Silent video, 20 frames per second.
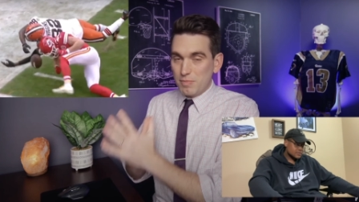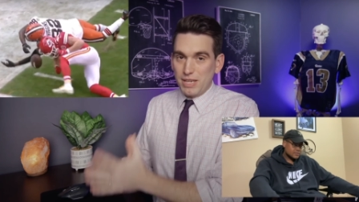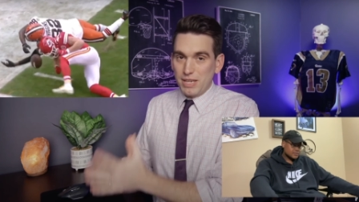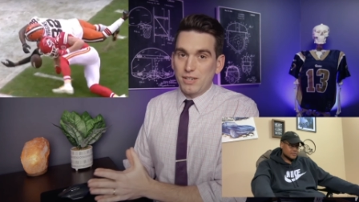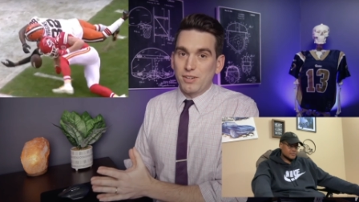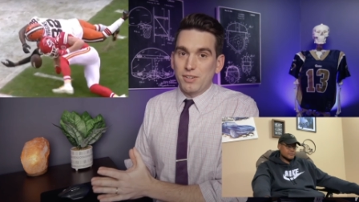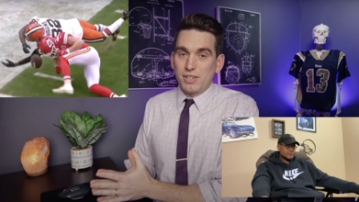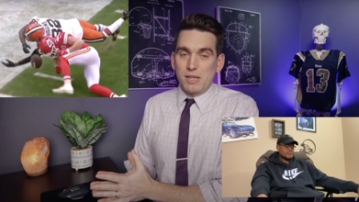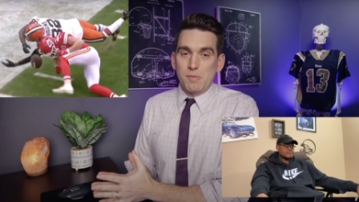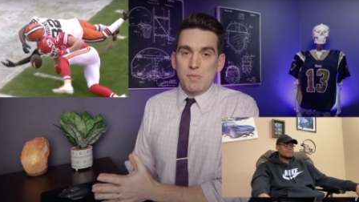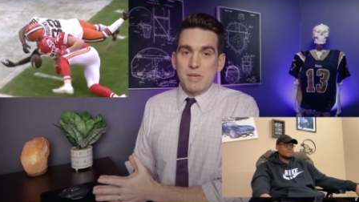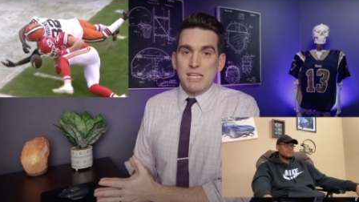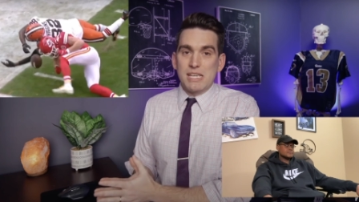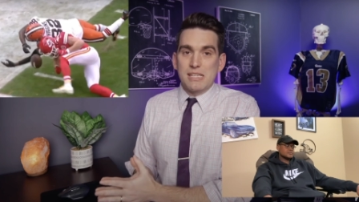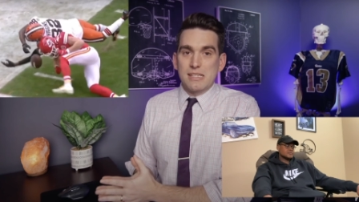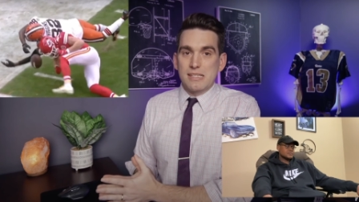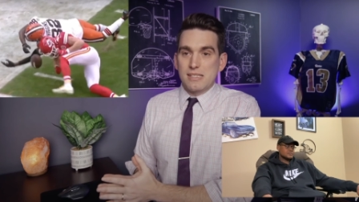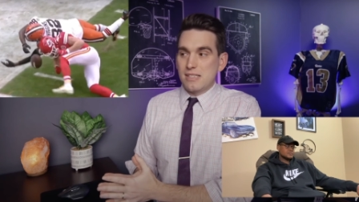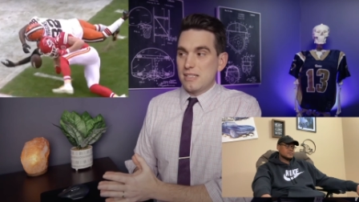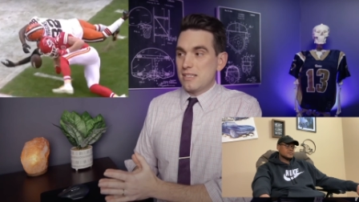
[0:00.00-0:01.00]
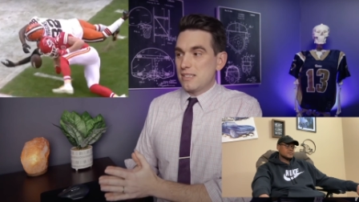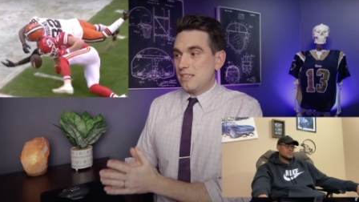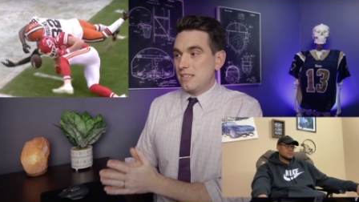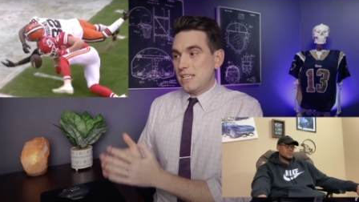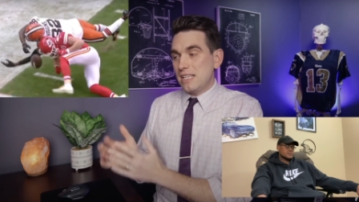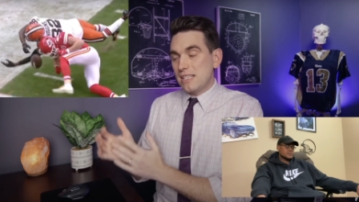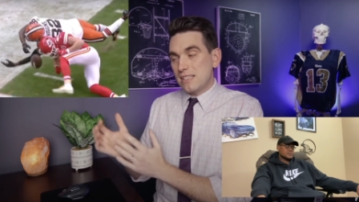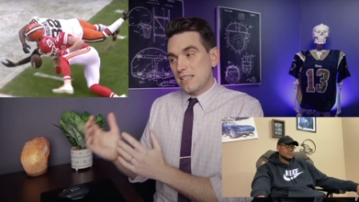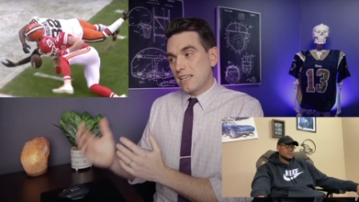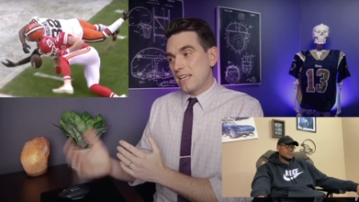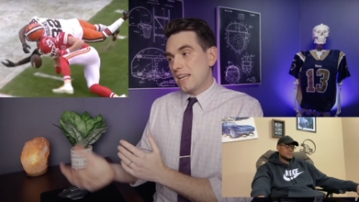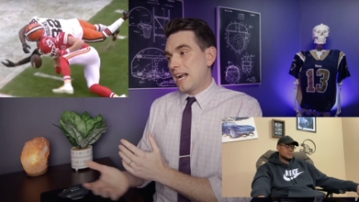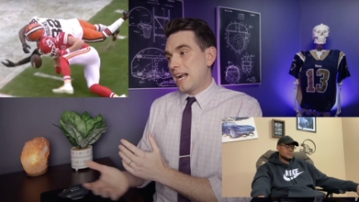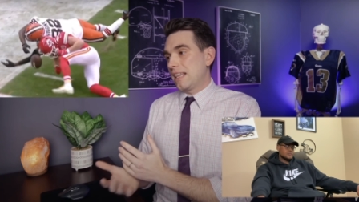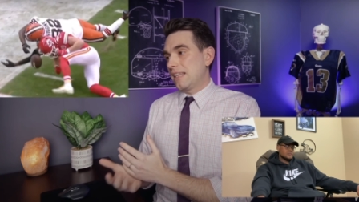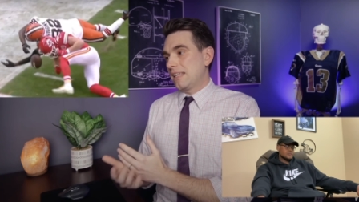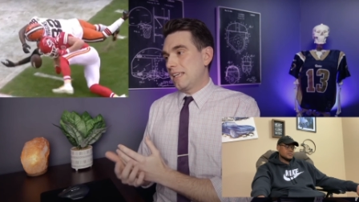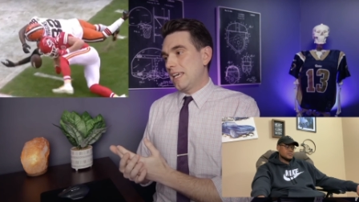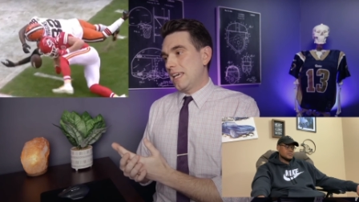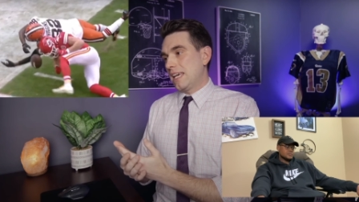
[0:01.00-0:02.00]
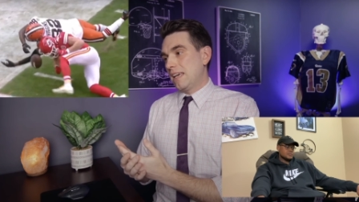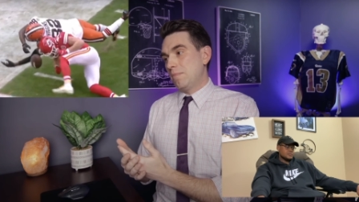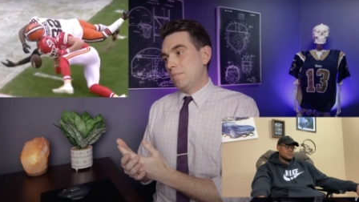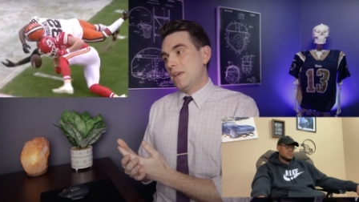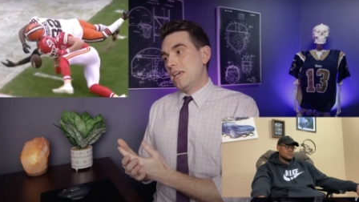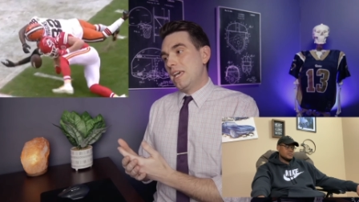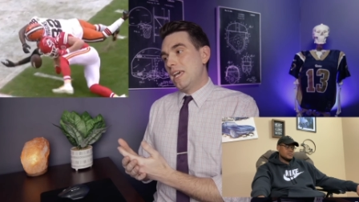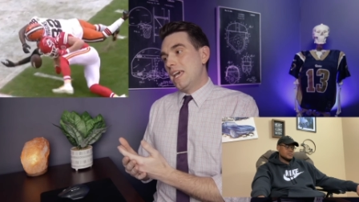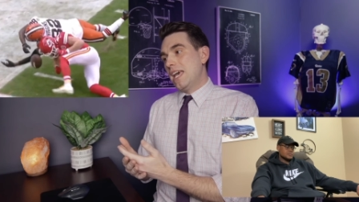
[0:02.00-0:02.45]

Penalty, because this needs to get out of the game,